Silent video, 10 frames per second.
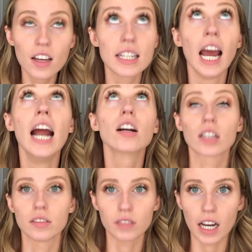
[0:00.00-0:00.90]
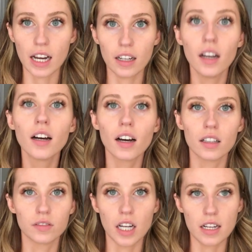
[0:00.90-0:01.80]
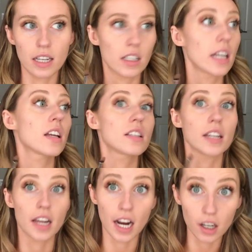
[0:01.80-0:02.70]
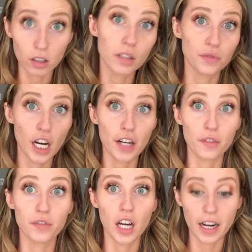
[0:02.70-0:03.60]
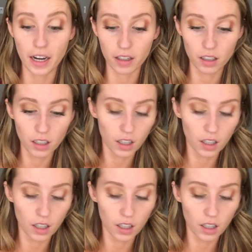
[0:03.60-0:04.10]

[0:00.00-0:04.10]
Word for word: terrified of flying, like terrified of flying.